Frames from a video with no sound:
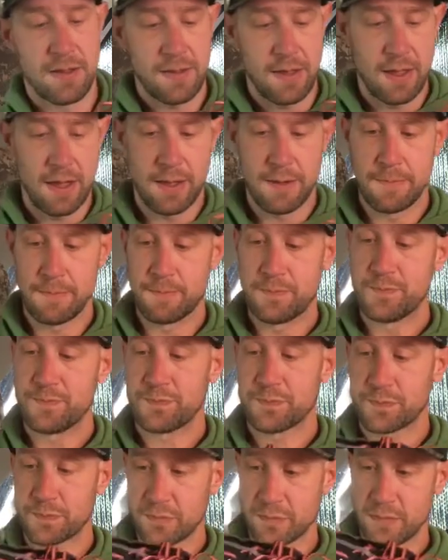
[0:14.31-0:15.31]

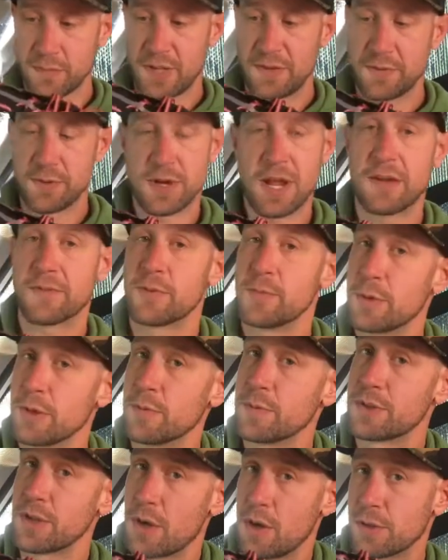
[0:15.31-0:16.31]
If you're not familiar
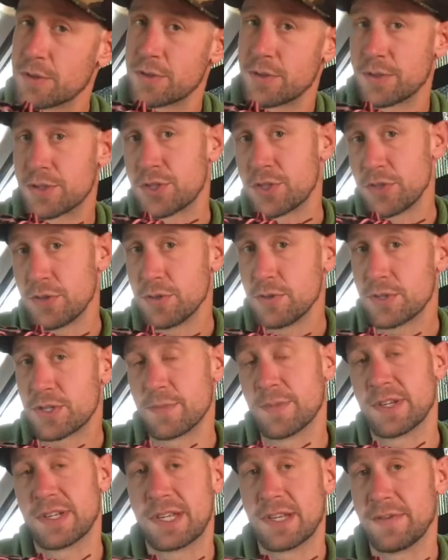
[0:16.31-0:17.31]
with Altra shoes,
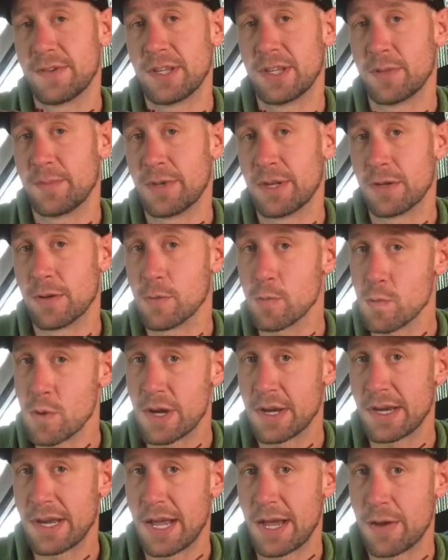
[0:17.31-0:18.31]
I'm going to give you a little bit of
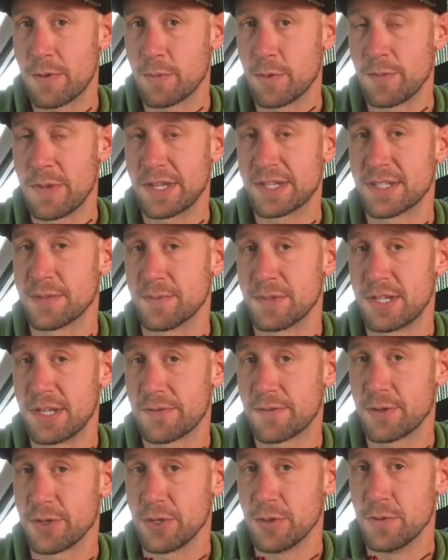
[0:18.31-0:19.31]
rundown what makes them
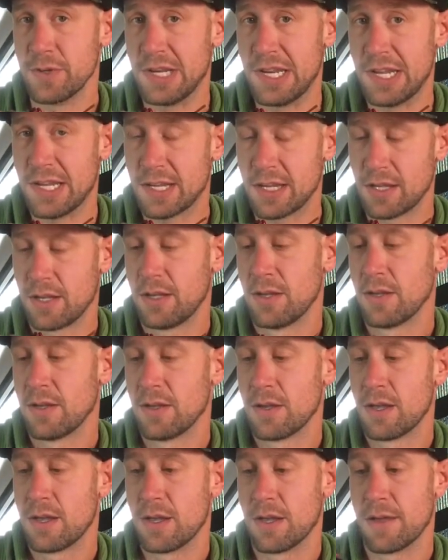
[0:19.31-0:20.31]
different and unique.
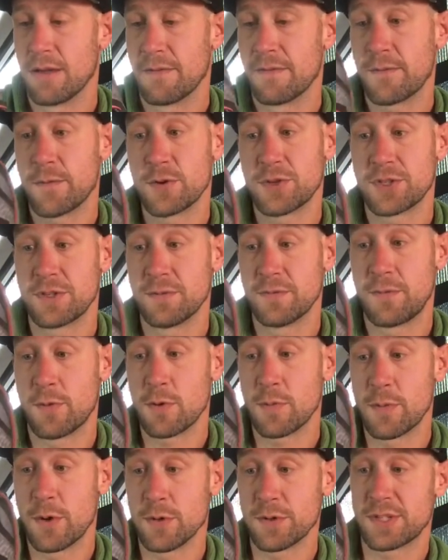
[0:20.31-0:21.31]
First and
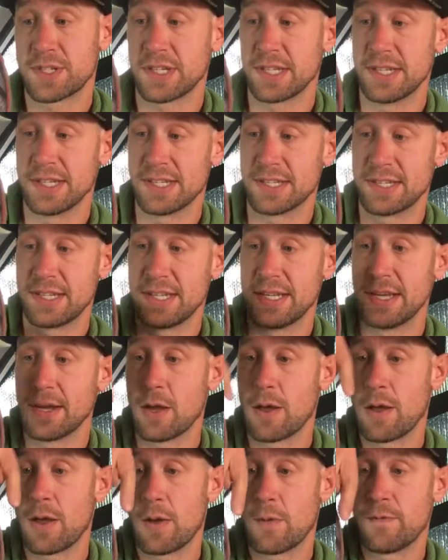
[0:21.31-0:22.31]
foremost is the
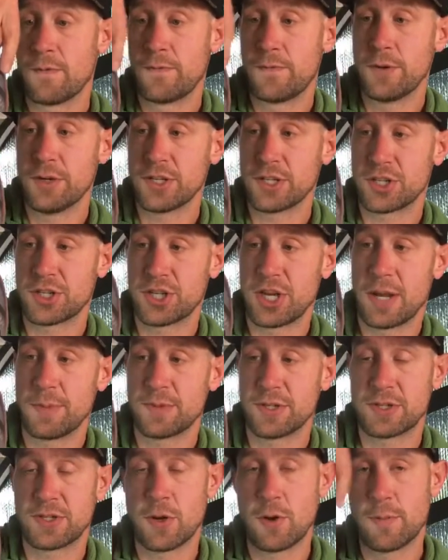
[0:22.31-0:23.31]

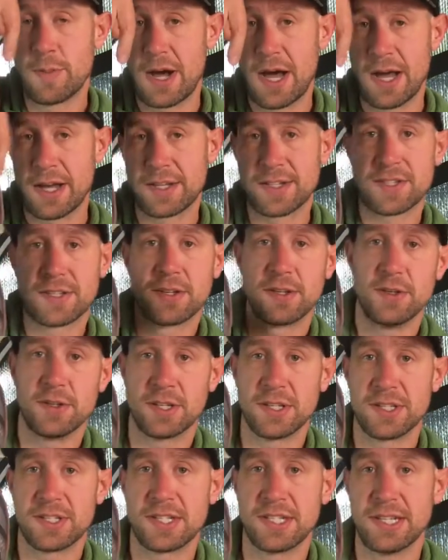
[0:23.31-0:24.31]
foot-shaped toe box. You
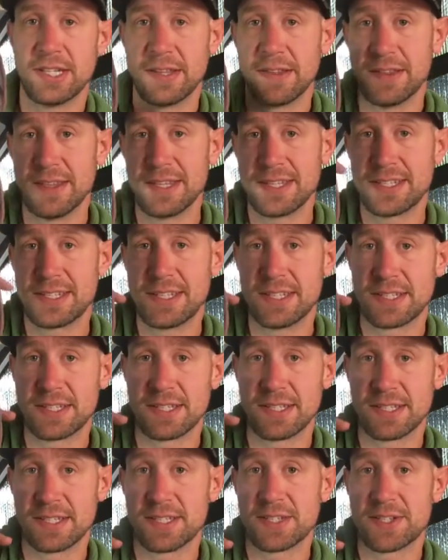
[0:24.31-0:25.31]
can see this
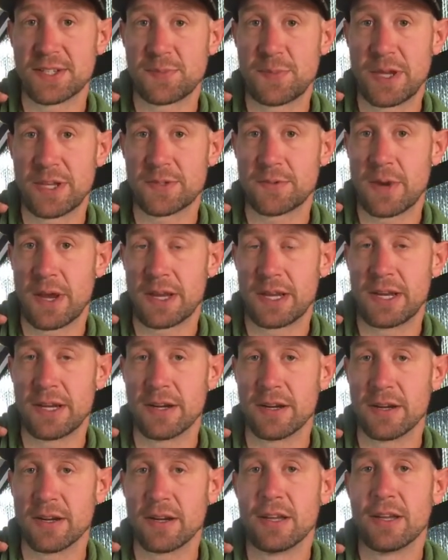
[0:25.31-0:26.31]
distance, this space right
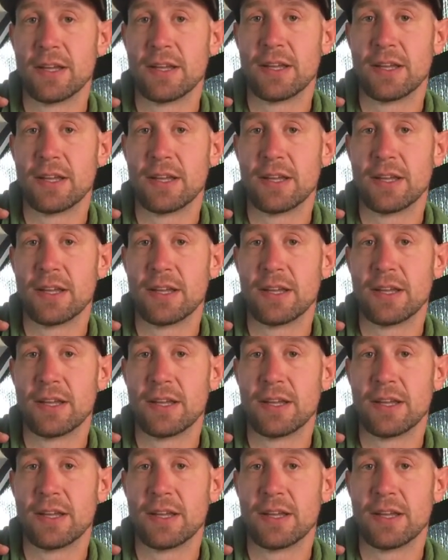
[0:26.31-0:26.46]
here,